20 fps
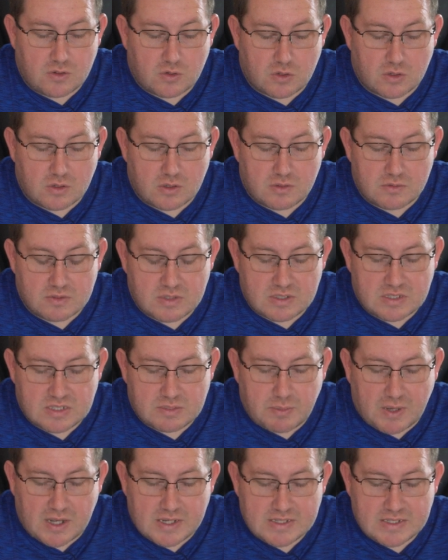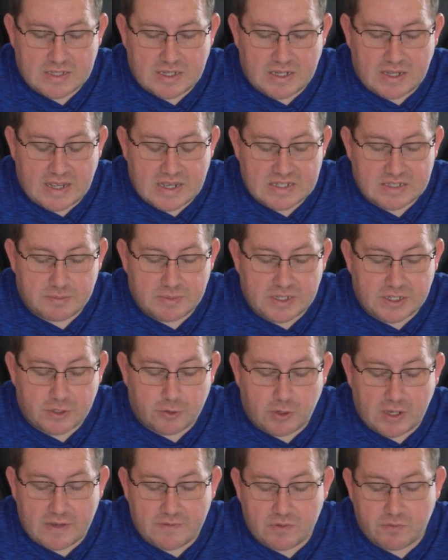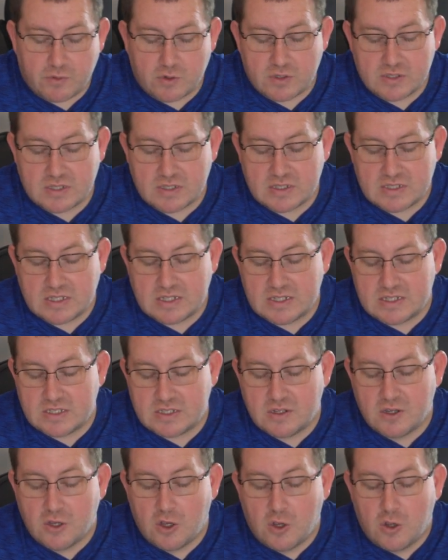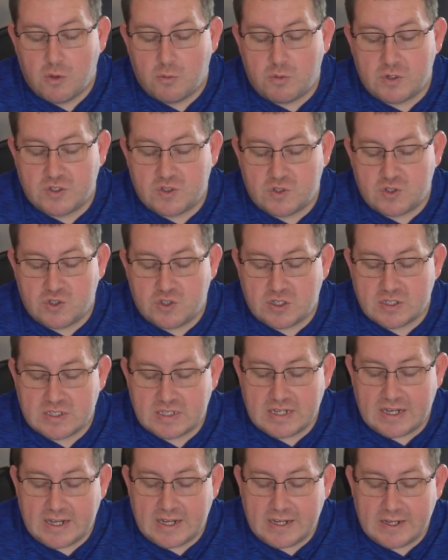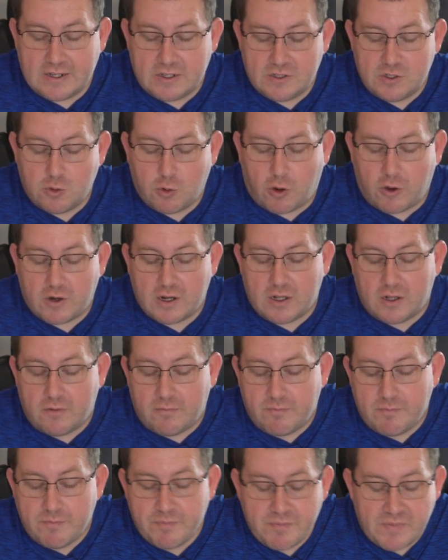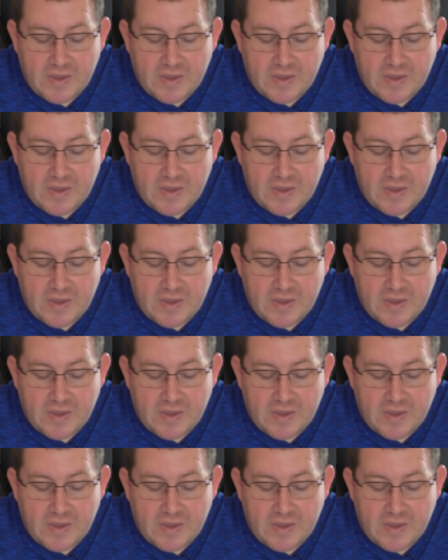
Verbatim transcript: or spots that has to be engraved versus this, which is just a U R L.